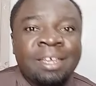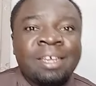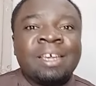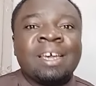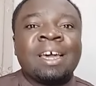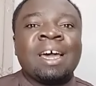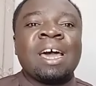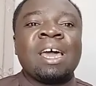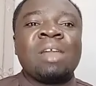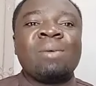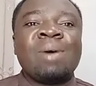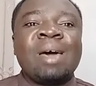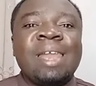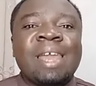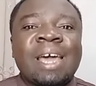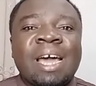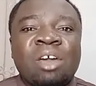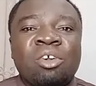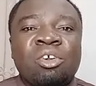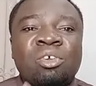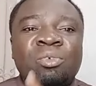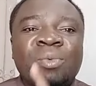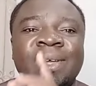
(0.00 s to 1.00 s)
Khalwale
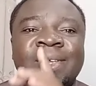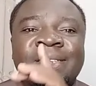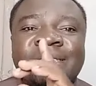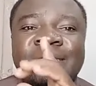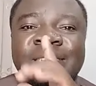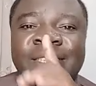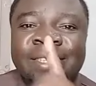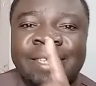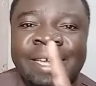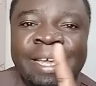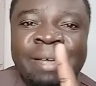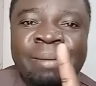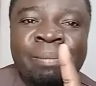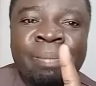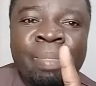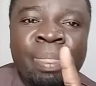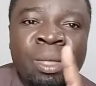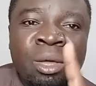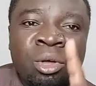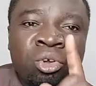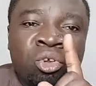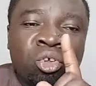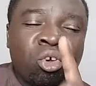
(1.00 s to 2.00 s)
cannot waste his
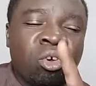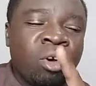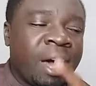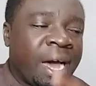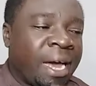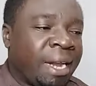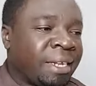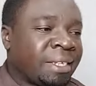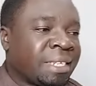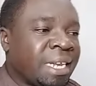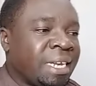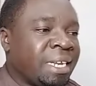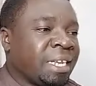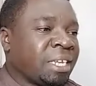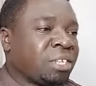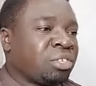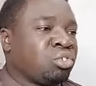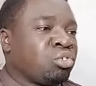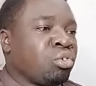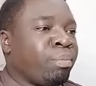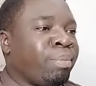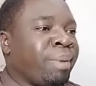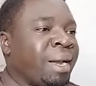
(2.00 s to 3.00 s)
time to go and stand next
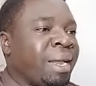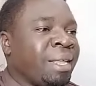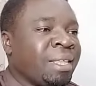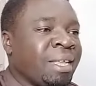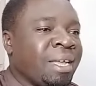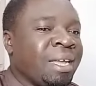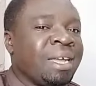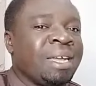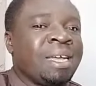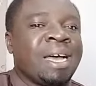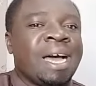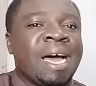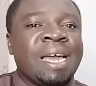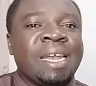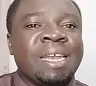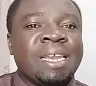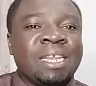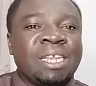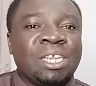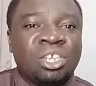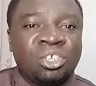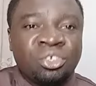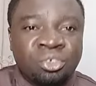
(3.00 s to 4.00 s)
to Oparanya and
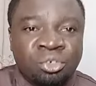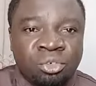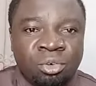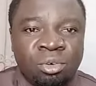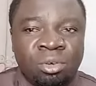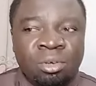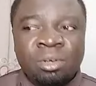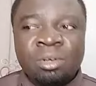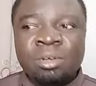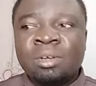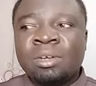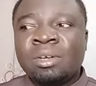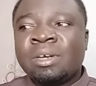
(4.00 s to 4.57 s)
issue